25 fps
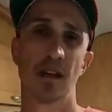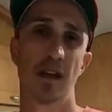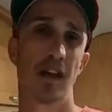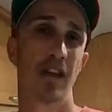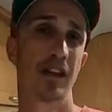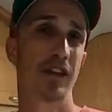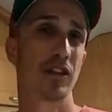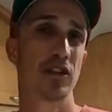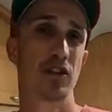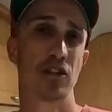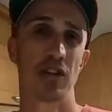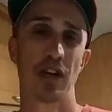
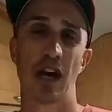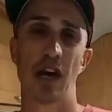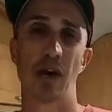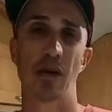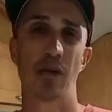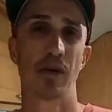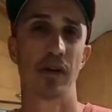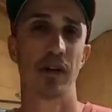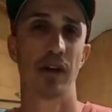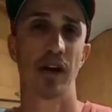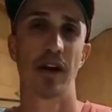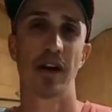And the
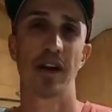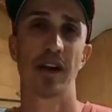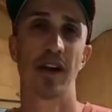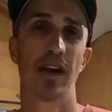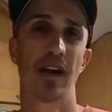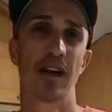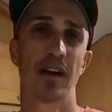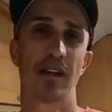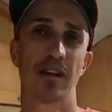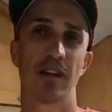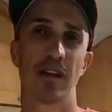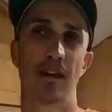shower
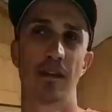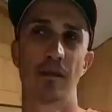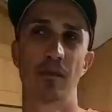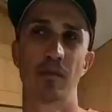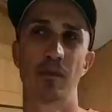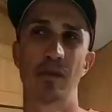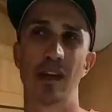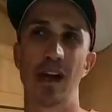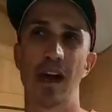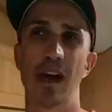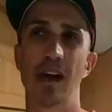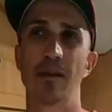again. I
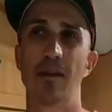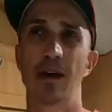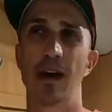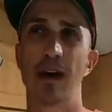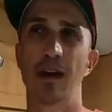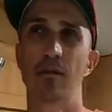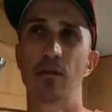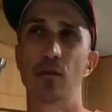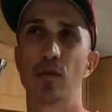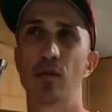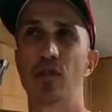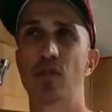mean, I,
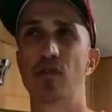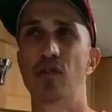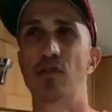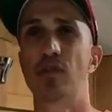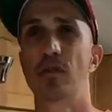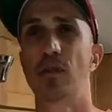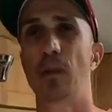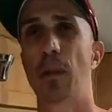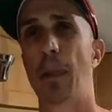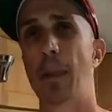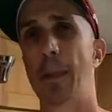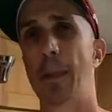I oh, was, Oh, I could